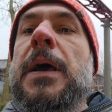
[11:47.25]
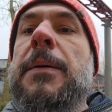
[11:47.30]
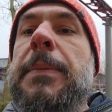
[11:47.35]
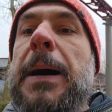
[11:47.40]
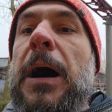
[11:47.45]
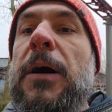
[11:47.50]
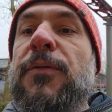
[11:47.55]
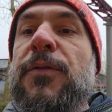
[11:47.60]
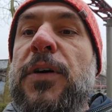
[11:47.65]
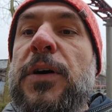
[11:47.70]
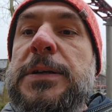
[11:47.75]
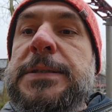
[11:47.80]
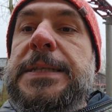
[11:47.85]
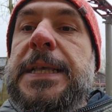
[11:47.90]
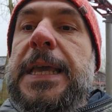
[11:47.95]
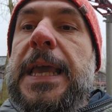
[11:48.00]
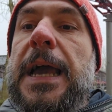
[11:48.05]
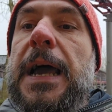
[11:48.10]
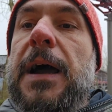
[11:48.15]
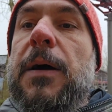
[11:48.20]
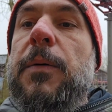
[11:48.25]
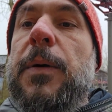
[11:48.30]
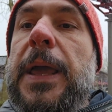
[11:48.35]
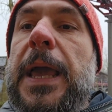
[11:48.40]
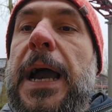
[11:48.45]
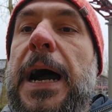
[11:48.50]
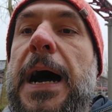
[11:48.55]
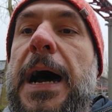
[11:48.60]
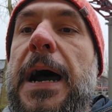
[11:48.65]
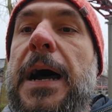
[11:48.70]
But of course here we
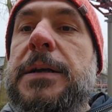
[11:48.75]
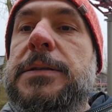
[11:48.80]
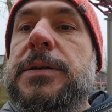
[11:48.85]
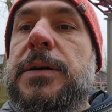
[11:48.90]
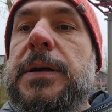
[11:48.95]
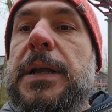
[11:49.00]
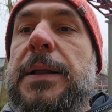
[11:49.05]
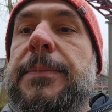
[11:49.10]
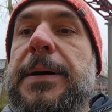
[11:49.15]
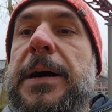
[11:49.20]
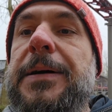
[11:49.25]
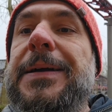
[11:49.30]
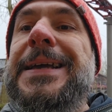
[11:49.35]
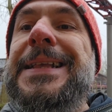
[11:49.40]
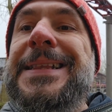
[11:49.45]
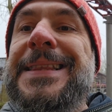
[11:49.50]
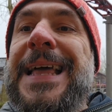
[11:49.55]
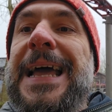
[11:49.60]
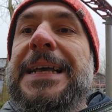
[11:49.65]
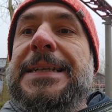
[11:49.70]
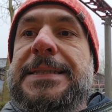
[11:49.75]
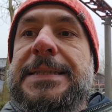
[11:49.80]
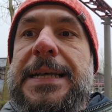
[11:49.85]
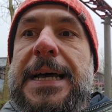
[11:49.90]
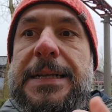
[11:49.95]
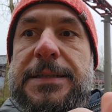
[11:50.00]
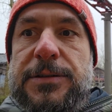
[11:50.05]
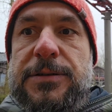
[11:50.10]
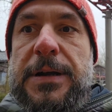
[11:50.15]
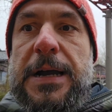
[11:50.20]
are talking about intense
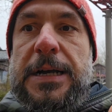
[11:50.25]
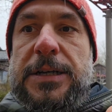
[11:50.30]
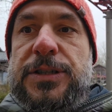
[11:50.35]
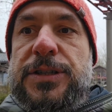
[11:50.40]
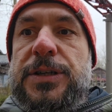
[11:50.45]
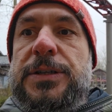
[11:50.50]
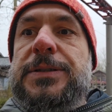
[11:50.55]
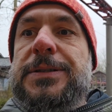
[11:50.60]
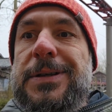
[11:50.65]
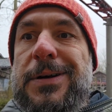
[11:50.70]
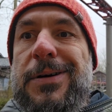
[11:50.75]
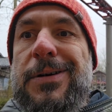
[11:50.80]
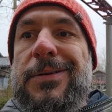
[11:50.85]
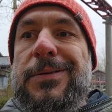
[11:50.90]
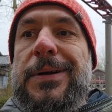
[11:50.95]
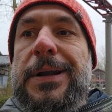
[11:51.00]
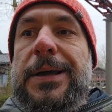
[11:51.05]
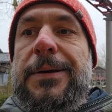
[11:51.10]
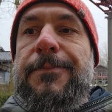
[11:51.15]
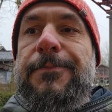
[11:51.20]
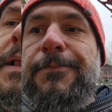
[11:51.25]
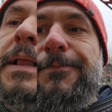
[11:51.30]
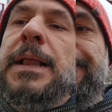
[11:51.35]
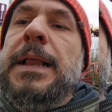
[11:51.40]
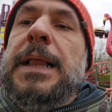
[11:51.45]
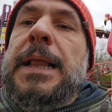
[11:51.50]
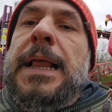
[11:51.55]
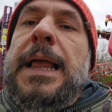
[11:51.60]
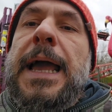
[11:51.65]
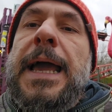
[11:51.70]
attractions only.
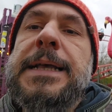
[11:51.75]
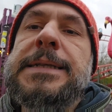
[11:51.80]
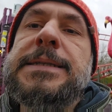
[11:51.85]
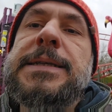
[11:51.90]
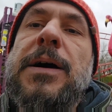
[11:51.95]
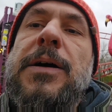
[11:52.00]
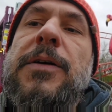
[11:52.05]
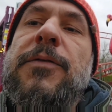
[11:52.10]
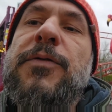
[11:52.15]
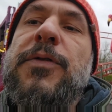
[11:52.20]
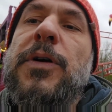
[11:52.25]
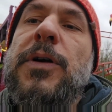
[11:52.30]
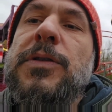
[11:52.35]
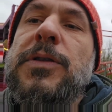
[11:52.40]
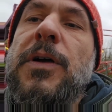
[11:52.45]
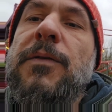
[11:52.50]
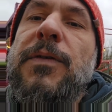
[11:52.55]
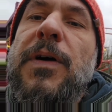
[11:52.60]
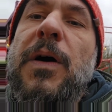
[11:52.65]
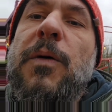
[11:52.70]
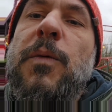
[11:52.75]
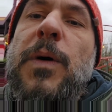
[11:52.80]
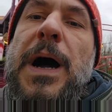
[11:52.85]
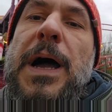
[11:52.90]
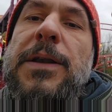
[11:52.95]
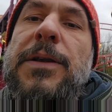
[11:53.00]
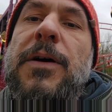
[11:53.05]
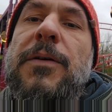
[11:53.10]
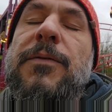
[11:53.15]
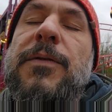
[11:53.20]
And so in front of
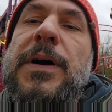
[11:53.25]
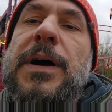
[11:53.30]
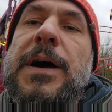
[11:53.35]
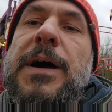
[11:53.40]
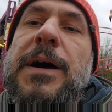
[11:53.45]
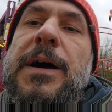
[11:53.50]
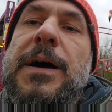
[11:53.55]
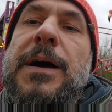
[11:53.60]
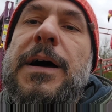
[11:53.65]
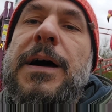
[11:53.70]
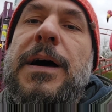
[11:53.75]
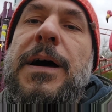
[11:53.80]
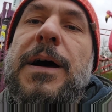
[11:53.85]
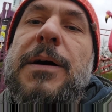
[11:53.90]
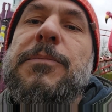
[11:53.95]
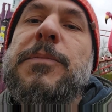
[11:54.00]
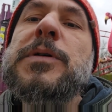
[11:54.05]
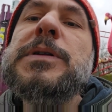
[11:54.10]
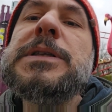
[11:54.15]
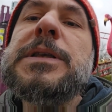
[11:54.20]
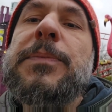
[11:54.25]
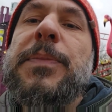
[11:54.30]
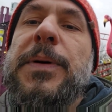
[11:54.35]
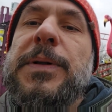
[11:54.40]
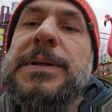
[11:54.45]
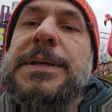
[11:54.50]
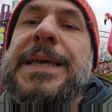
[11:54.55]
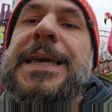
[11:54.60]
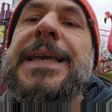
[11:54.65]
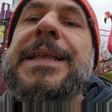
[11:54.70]
one of
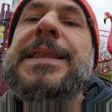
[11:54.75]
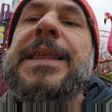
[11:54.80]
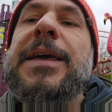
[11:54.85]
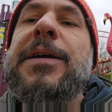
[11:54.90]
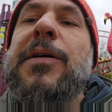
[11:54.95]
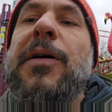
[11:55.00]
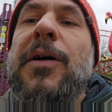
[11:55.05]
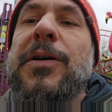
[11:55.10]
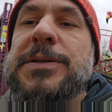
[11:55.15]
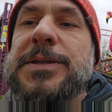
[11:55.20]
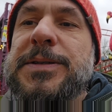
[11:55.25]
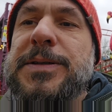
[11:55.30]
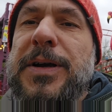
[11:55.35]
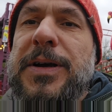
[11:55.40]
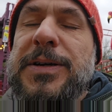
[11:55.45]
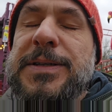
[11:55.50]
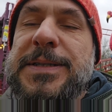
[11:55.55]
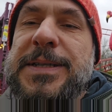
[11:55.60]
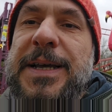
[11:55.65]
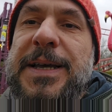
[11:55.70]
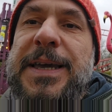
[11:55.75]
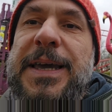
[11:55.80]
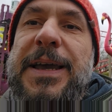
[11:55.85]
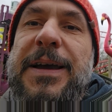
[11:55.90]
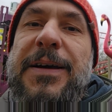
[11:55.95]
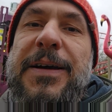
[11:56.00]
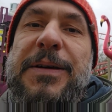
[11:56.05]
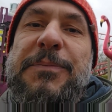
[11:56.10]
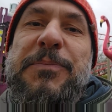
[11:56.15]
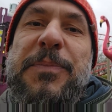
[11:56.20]
multiple kiddie coasters
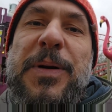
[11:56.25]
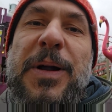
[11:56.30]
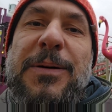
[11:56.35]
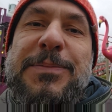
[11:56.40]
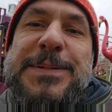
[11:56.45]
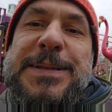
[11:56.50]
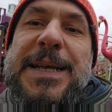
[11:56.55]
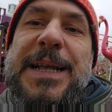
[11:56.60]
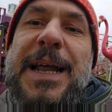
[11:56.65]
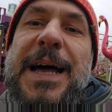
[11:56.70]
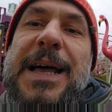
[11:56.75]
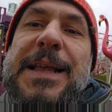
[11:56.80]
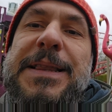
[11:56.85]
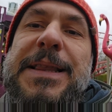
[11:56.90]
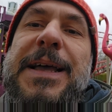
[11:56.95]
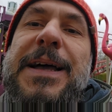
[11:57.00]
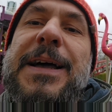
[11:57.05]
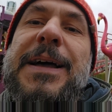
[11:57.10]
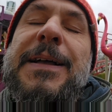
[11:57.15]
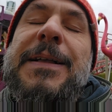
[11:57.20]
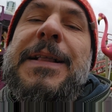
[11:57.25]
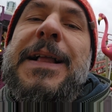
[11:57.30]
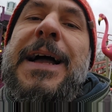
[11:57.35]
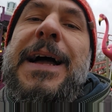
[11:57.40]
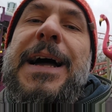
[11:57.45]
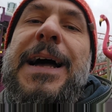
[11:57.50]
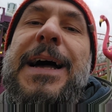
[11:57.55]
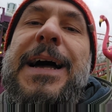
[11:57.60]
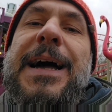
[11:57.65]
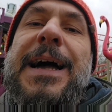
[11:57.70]
here in Plopsaland,
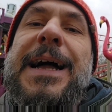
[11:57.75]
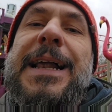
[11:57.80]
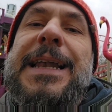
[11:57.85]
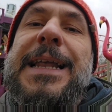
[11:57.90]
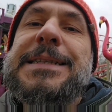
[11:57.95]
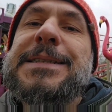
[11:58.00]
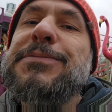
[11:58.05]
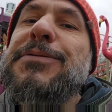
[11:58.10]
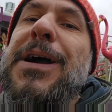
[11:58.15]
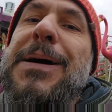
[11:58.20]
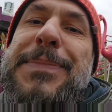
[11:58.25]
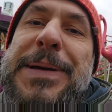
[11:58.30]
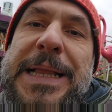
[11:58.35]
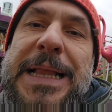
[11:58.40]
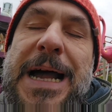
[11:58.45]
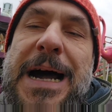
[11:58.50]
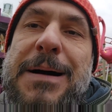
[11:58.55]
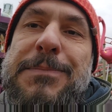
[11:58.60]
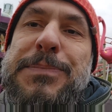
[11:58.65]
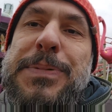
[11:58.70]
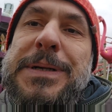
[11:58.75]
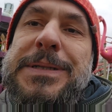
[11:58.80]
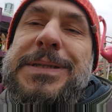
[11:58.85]
let's wrap it up.